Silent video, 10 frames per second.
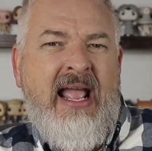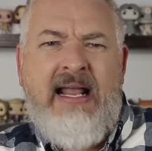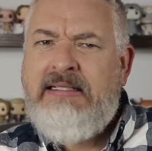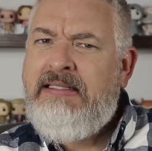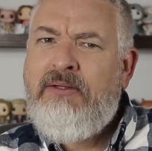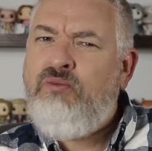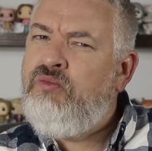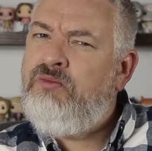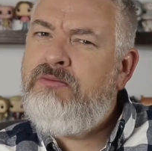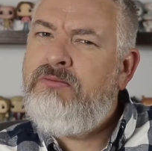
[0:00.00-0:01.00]
And it's like,
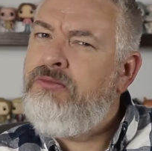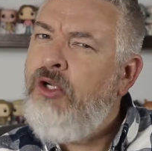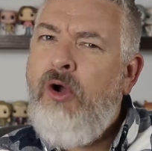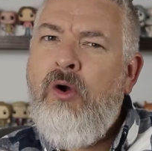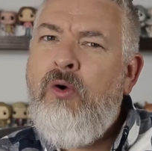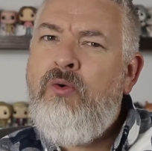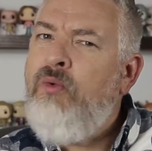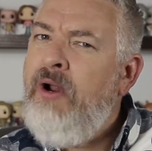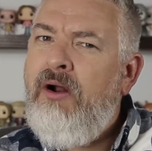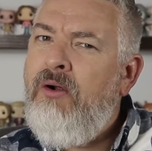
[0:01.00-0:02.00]

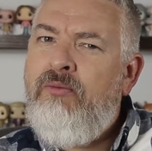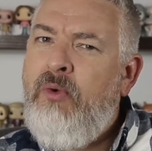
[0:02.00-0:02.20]
no,